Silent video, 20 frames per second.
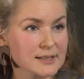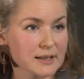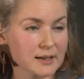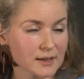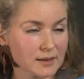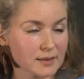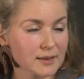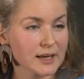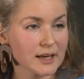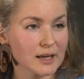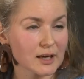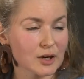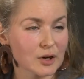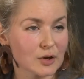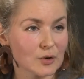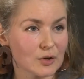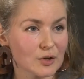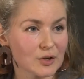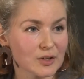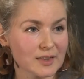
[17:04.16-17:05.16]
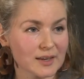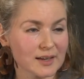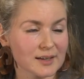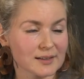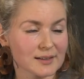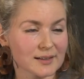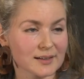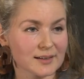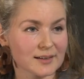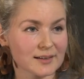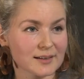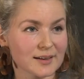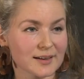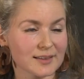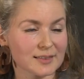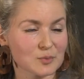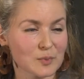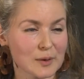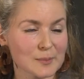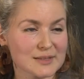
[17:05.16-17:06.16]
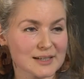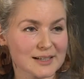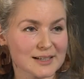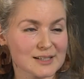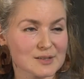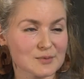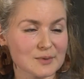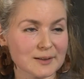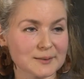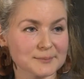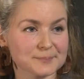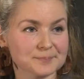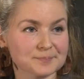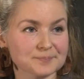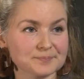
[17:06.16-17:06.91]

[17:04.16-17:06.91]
then they can go look that at the website as well.